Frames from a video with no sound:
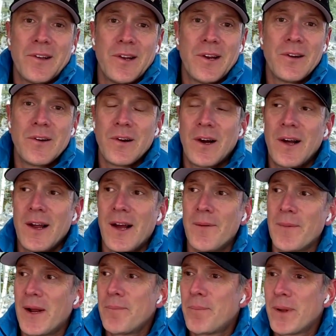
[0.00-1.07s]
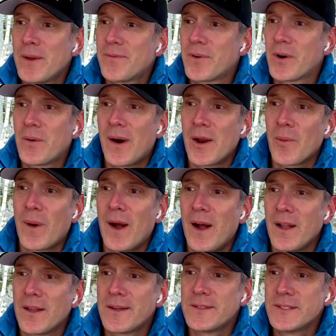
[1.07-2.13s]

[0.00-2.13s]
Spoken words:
I've played for quite a while.